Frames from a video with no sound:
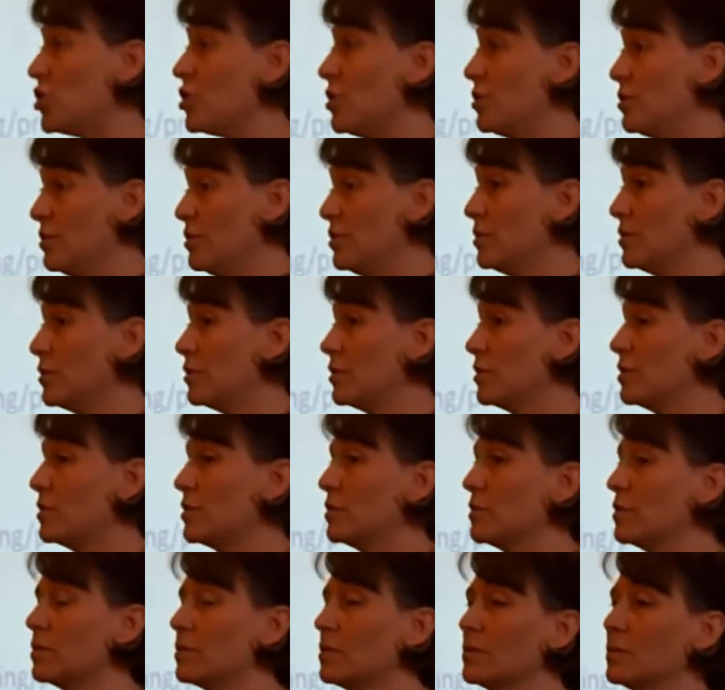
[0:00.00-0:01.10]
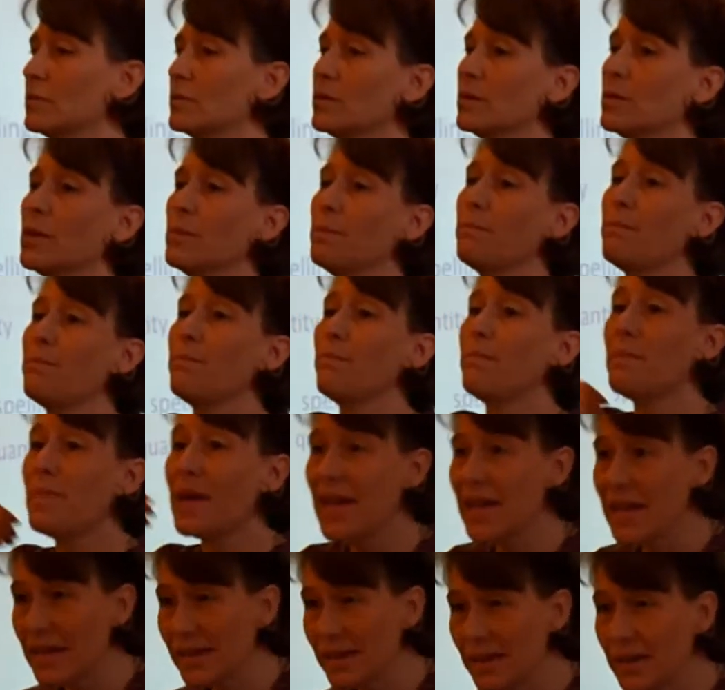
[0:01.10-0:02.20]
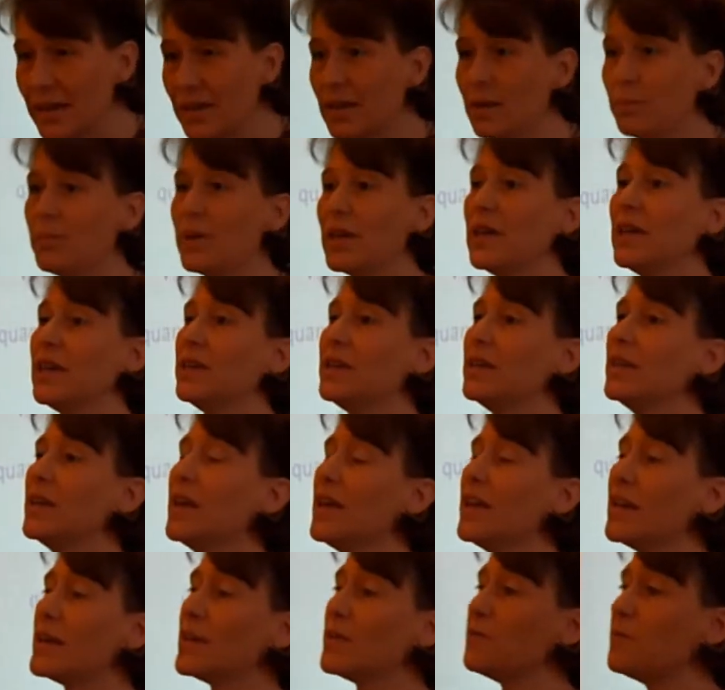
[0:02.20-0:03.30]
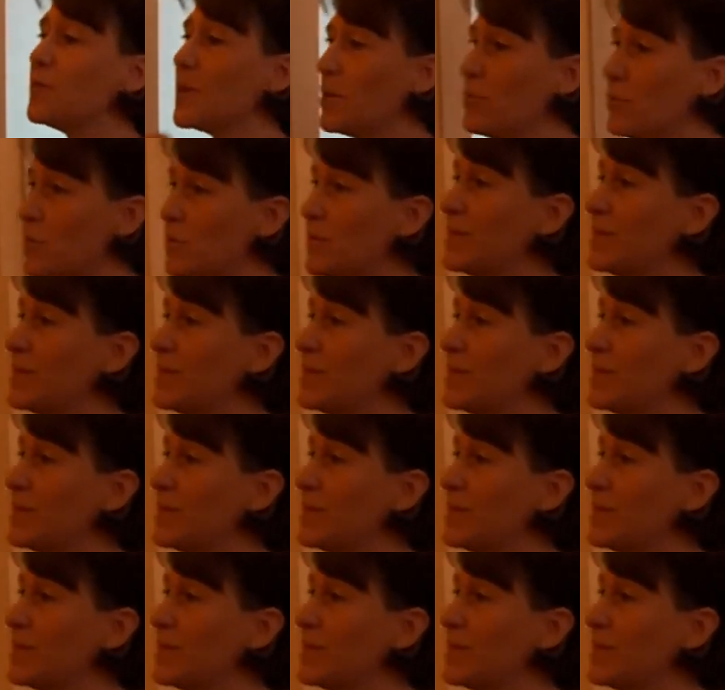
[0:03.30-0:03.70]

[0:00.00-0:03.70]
students, maybe, if they were